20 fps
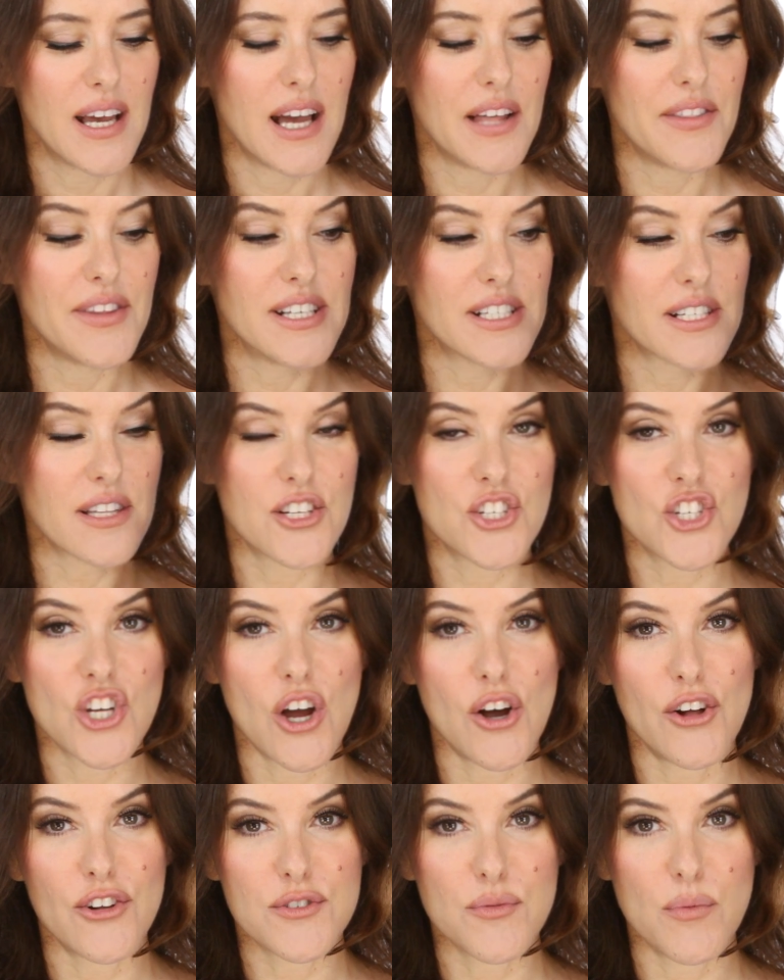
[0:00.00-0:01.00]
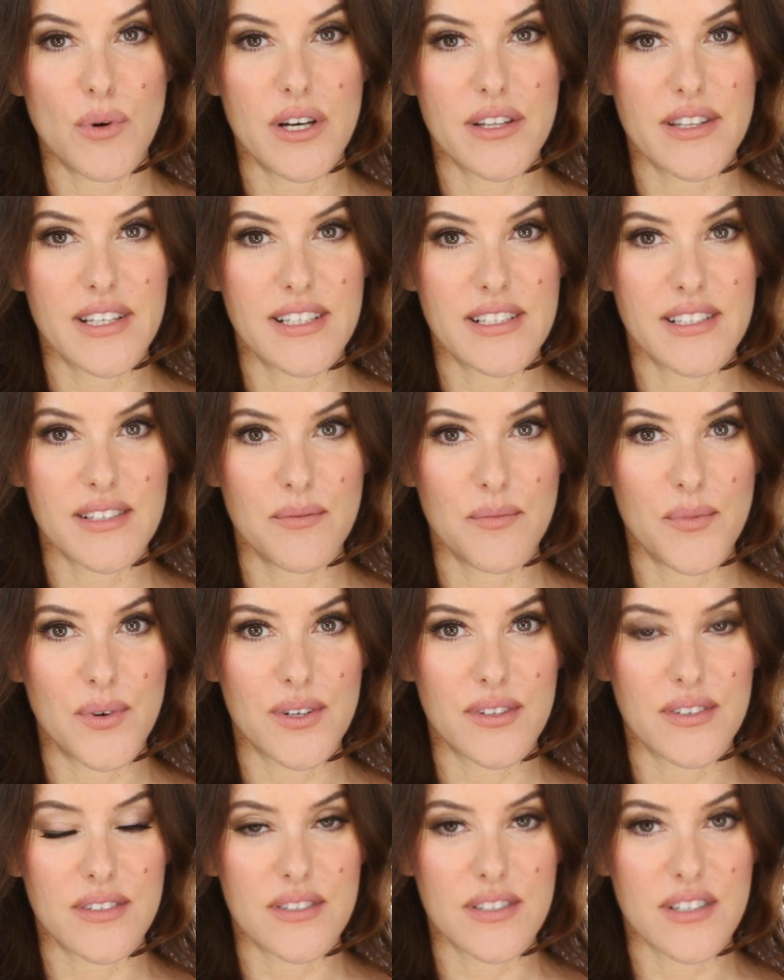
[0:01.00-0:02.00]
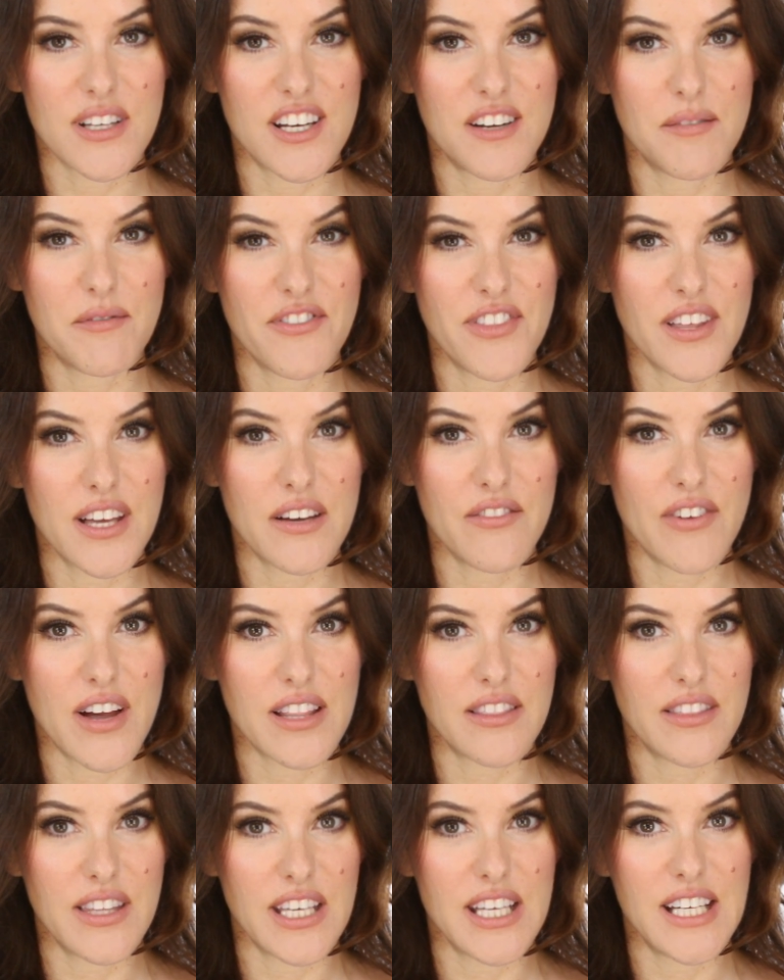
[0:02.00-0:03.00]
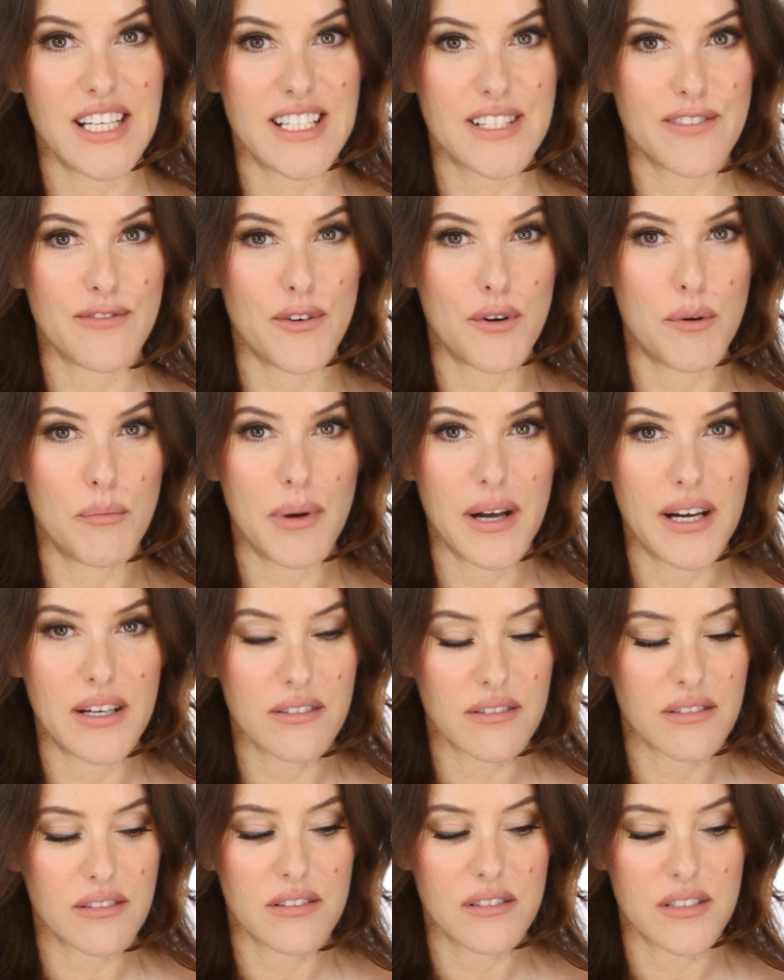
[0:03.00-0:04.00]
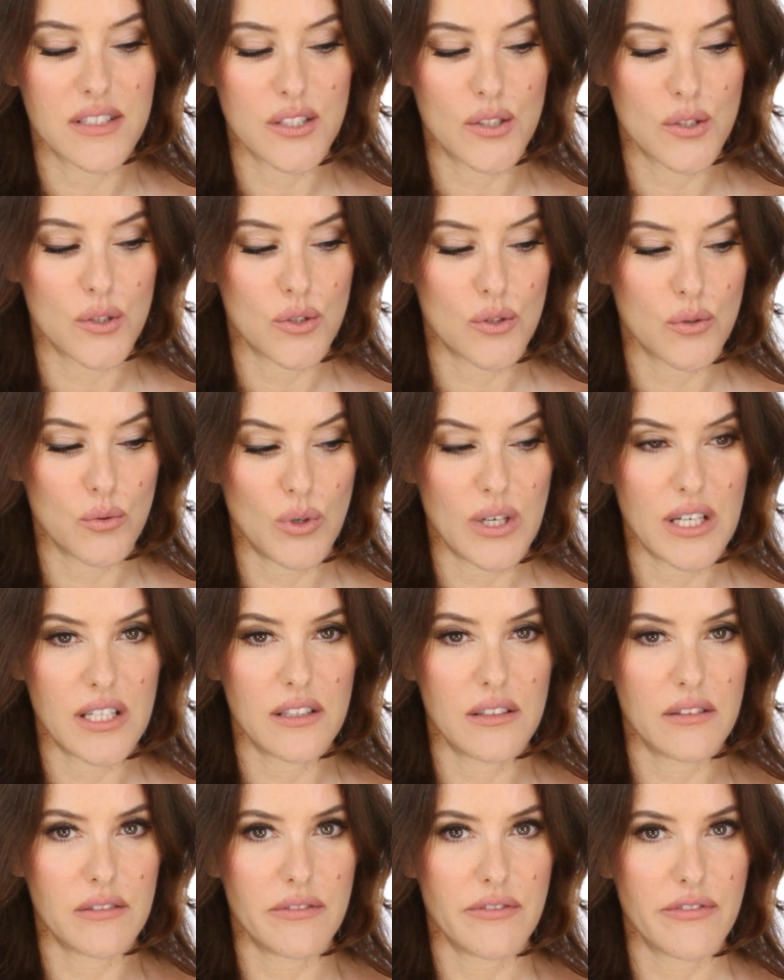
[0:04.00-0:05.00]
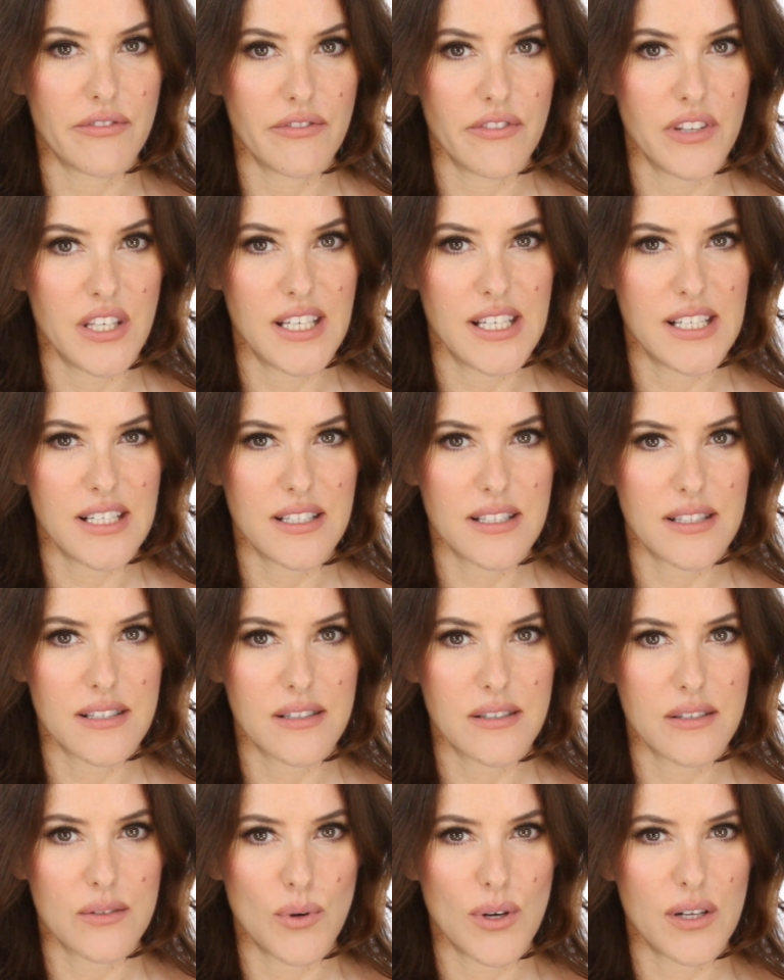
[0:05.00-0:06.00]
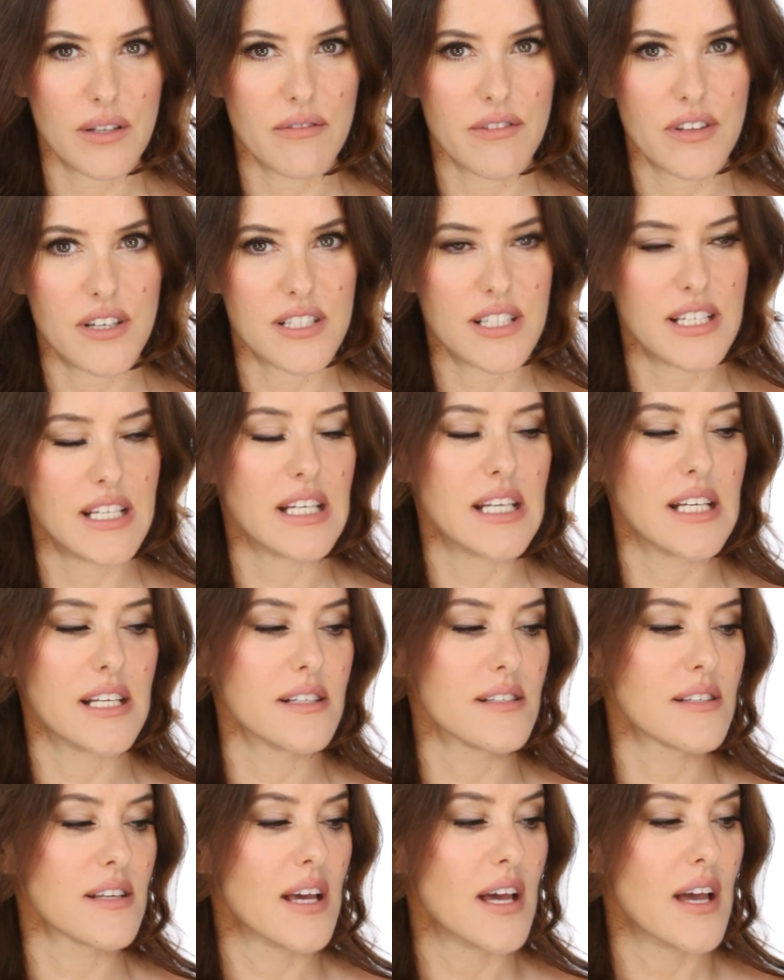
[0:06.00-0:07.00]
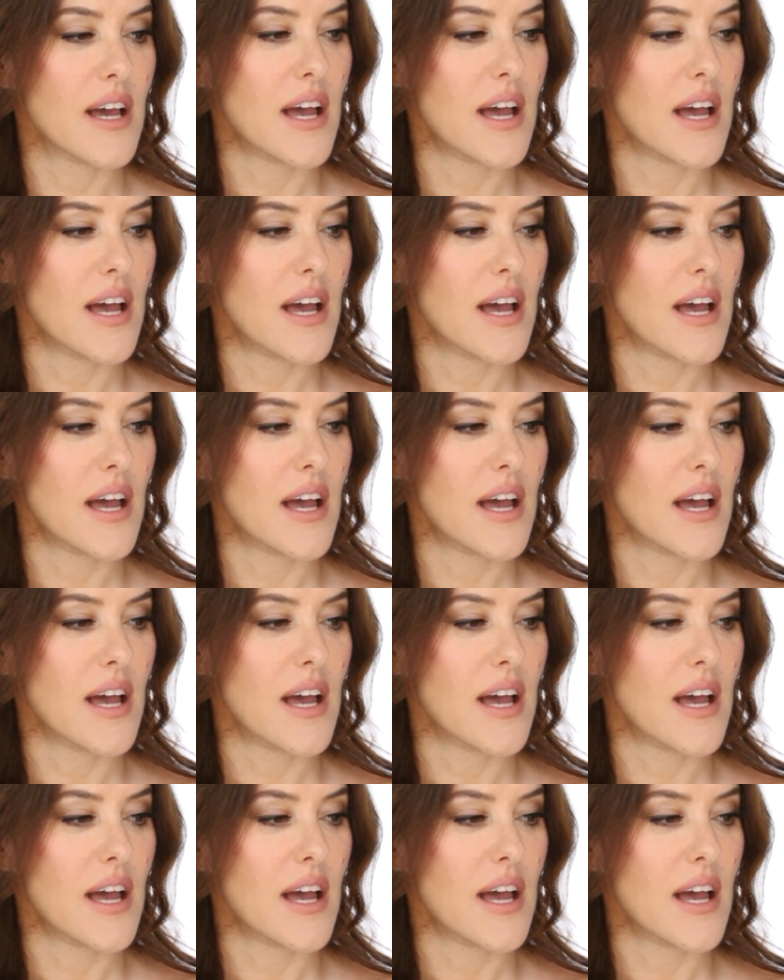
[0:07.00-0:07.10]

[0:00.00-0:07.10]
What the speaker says: And these are the Charles Worthington ones, and I think I've had these for about 12 years 12 13 years,